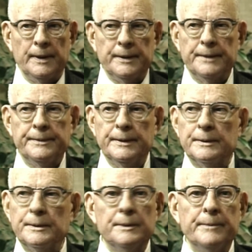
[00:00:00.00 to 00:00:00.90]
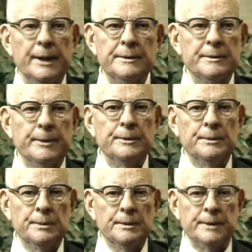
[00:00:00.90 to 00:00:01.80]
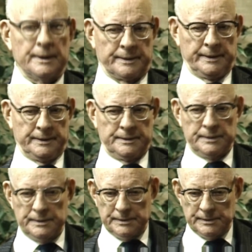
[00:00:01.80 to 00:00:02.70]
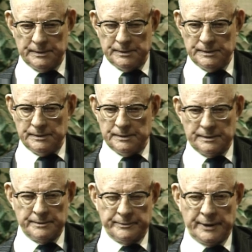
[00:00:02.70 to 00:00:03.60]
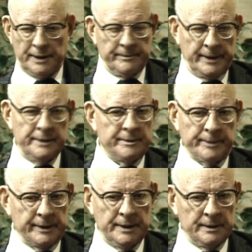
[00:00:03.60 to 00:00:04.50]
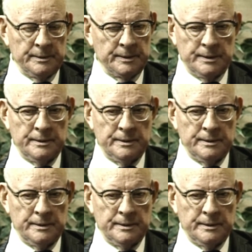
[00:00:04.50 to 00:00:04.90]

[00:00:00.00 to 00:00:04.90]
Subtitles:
And I think in good management, you should delegate. Top management can't do it